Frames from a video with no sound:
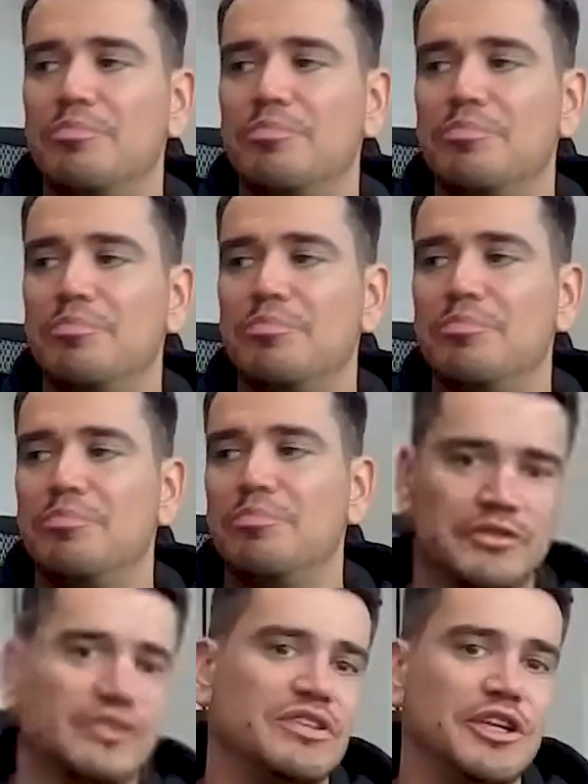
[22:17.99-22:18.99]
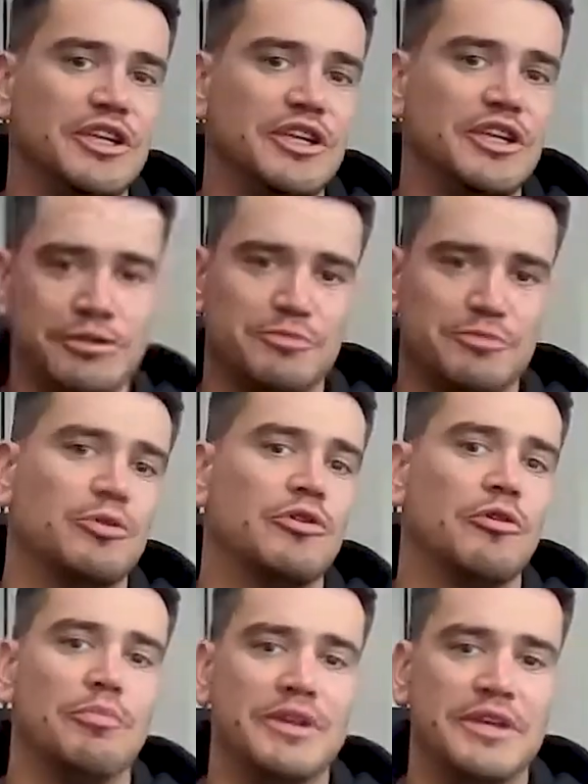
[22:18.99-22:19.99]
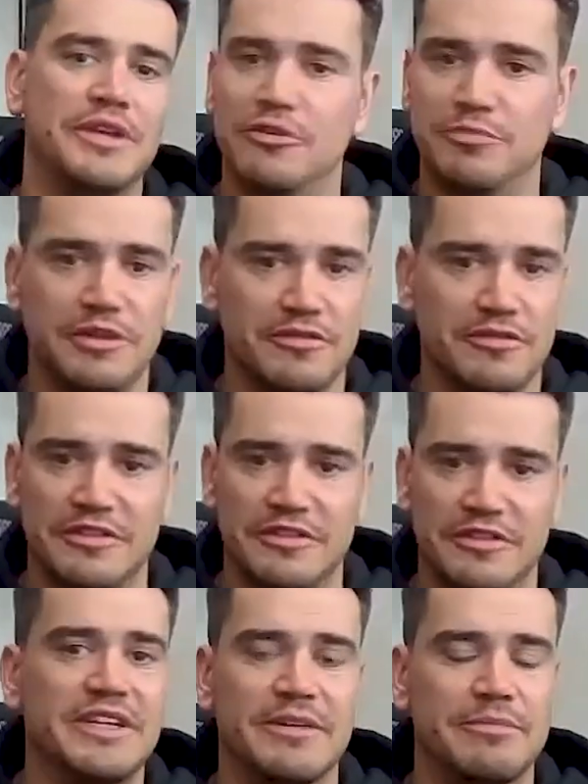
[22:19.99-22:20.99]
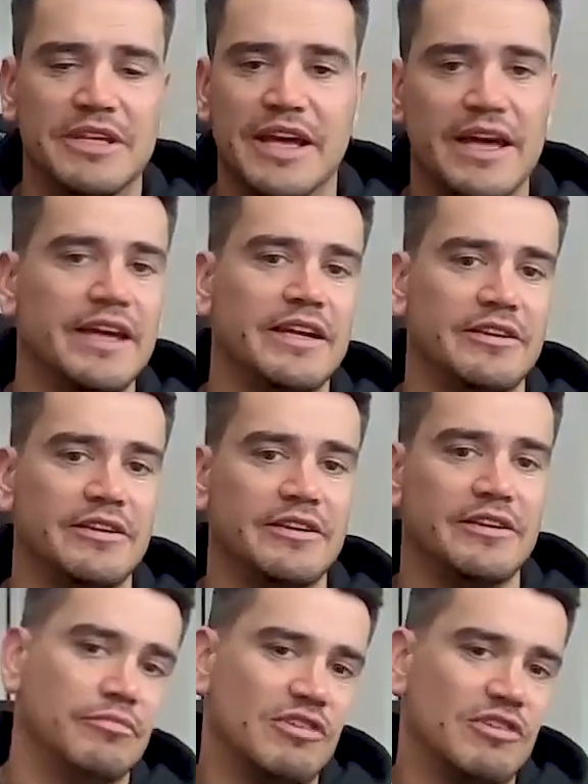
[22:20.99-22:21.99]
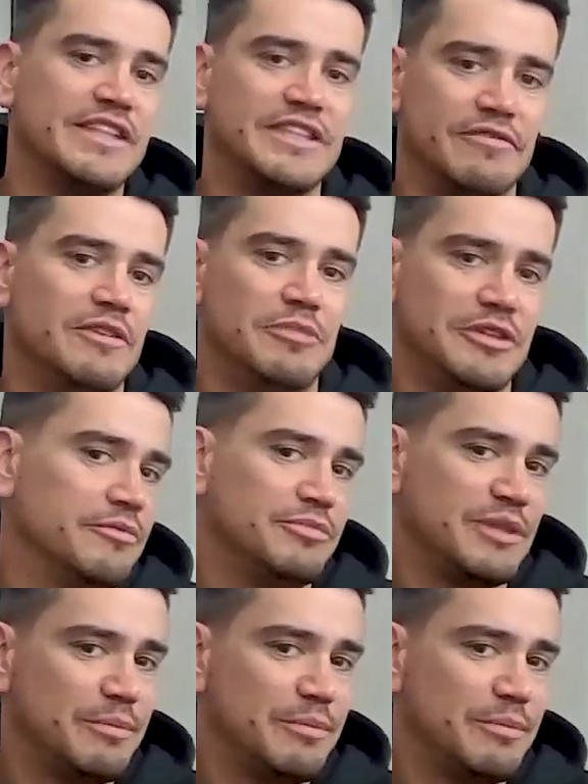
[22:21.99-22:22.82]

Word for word: So it could be the CEO in a small company, it could be a VP EMEA in a relatively medium